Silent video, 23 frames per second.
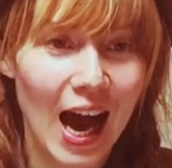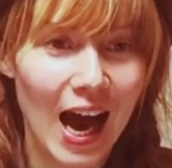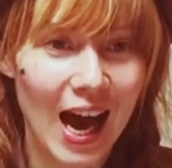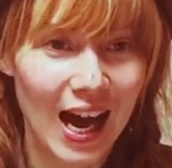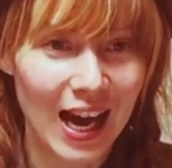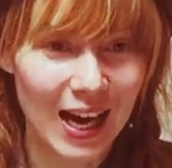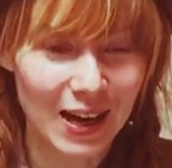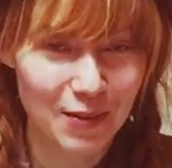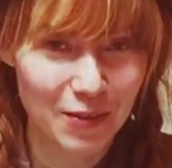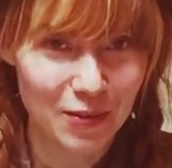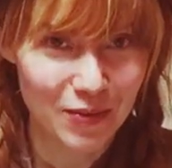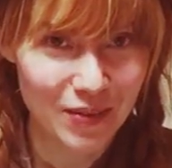
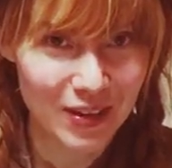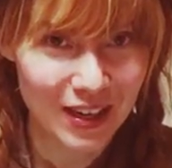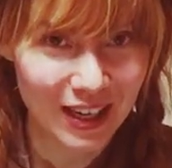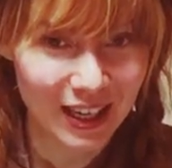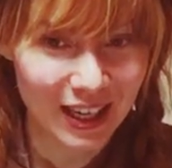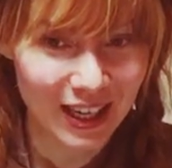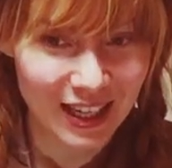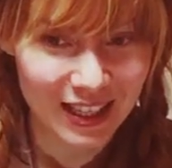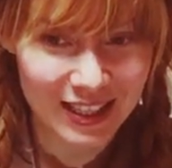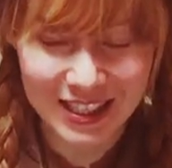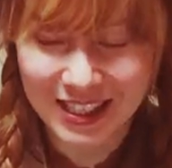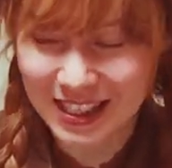I'm
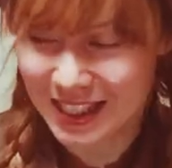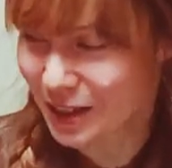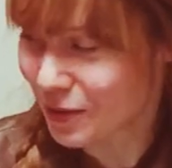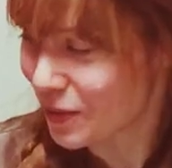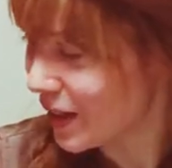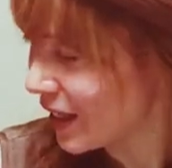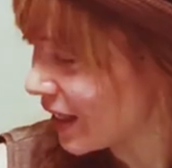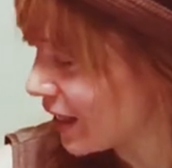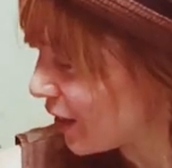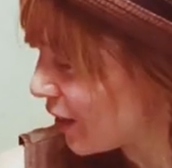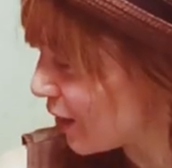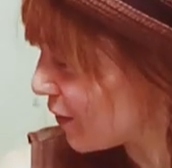actually
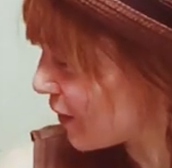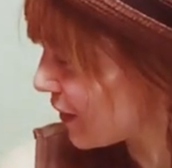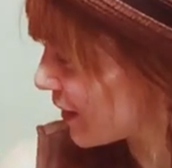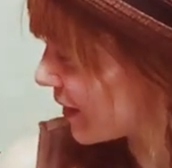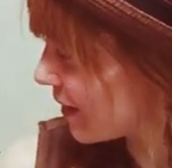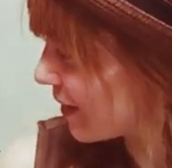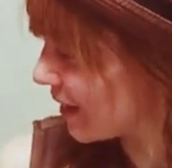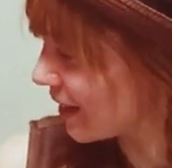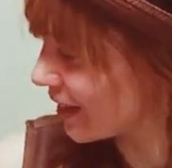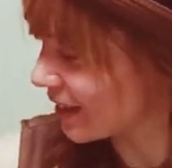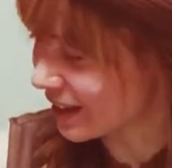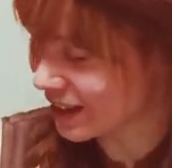quite nervous,
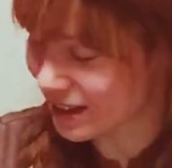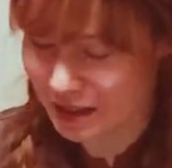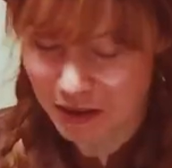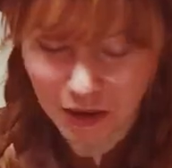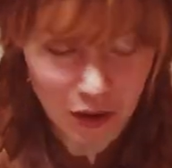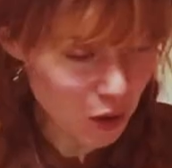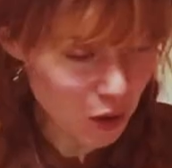and you can see